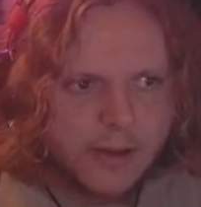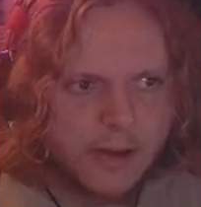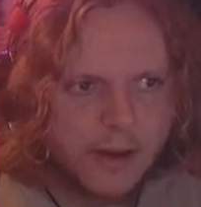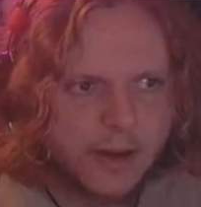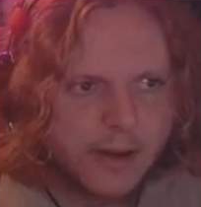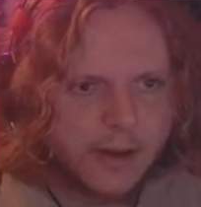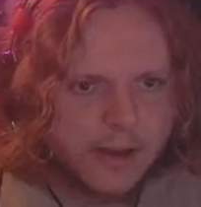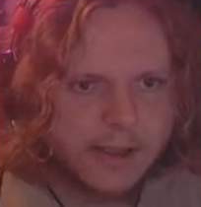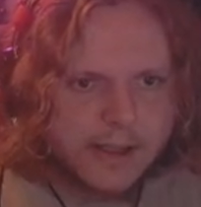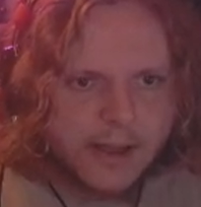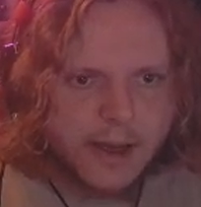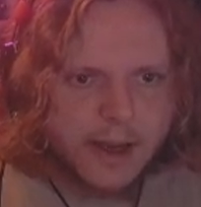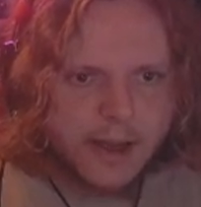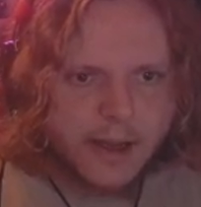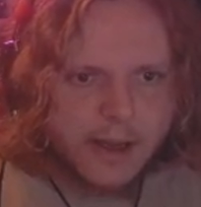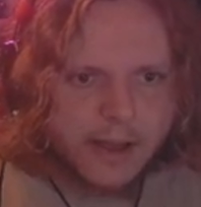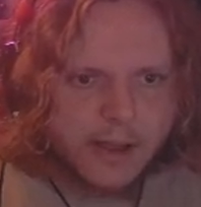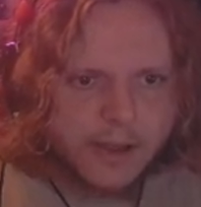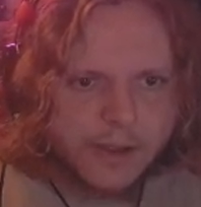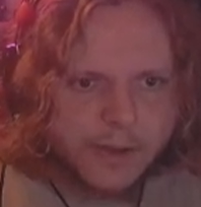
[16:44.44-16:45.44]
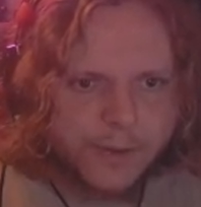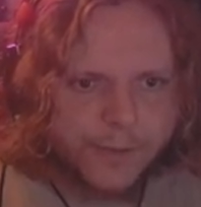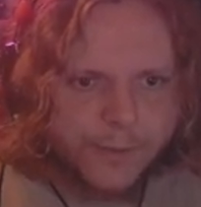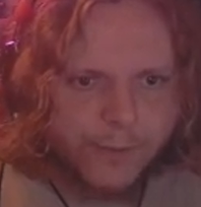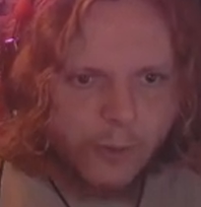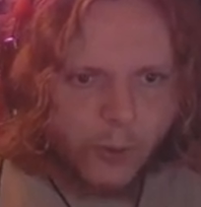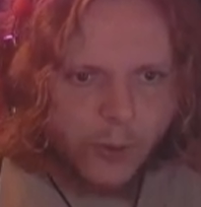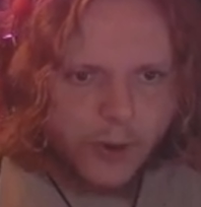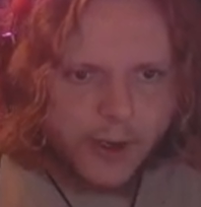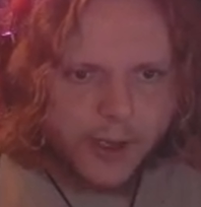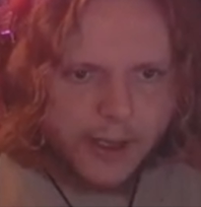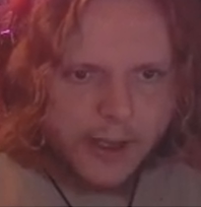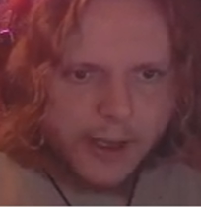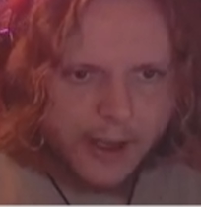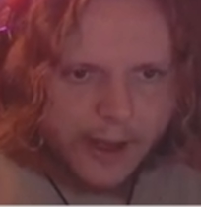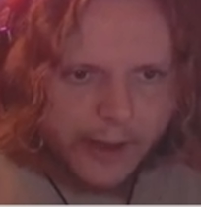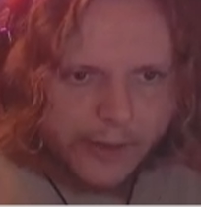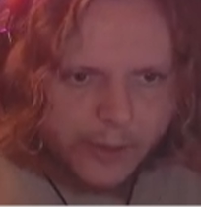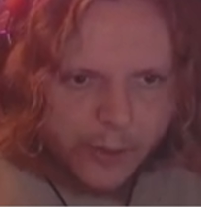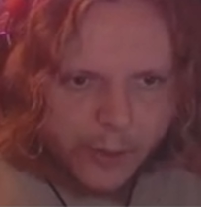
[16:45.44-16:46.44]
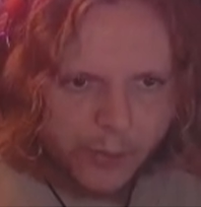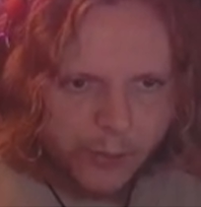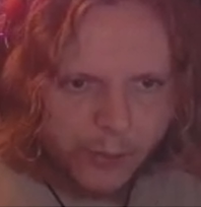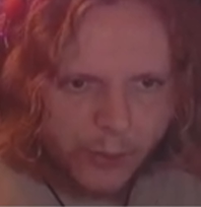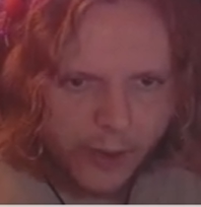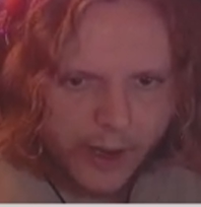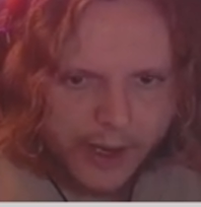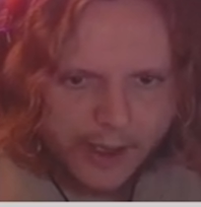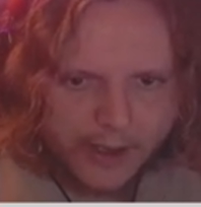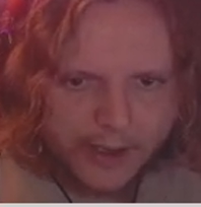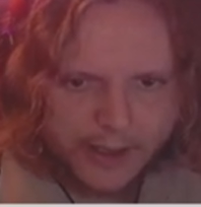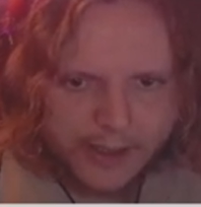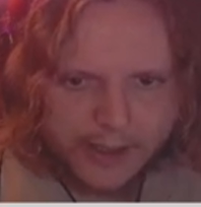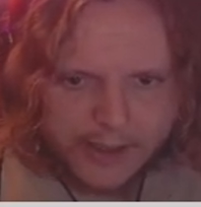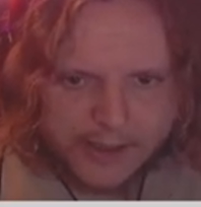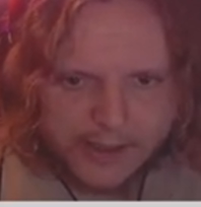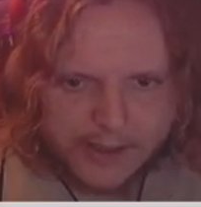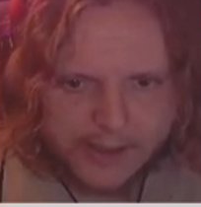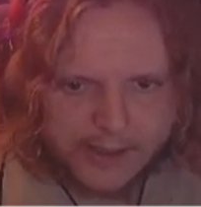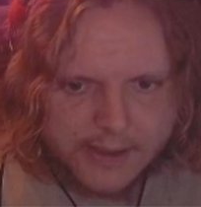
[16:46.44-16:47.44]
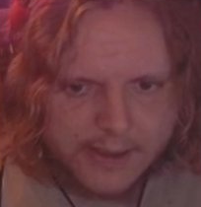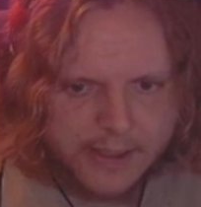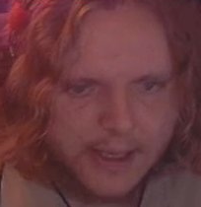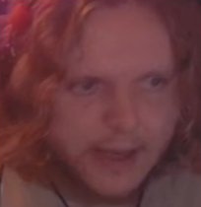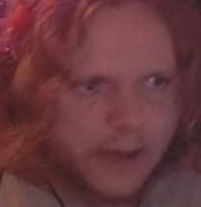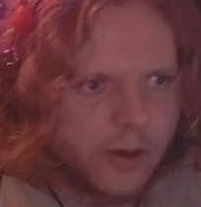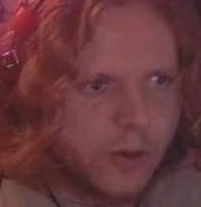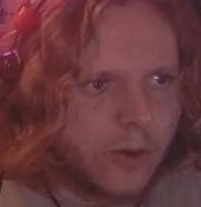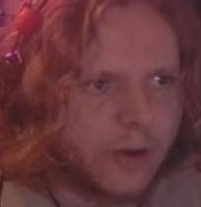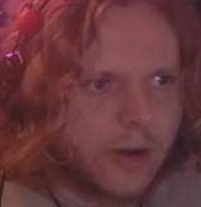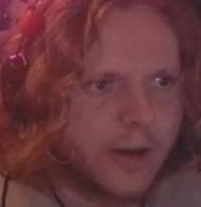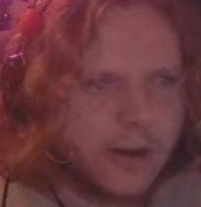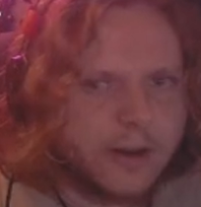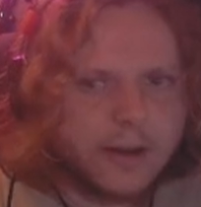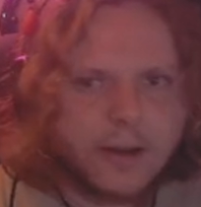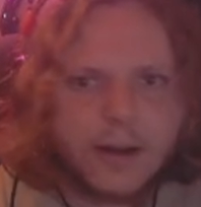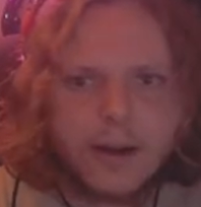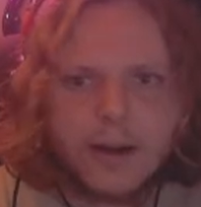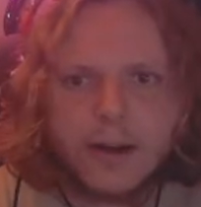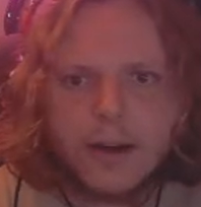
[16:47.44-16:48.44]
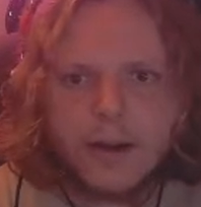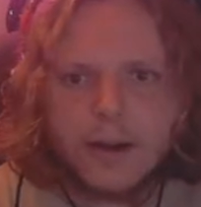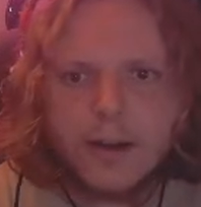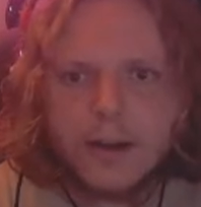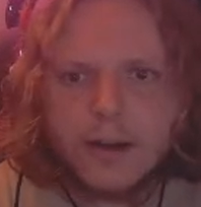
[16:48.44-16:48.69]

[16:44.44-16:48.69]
Size 40, and the break is the teal color.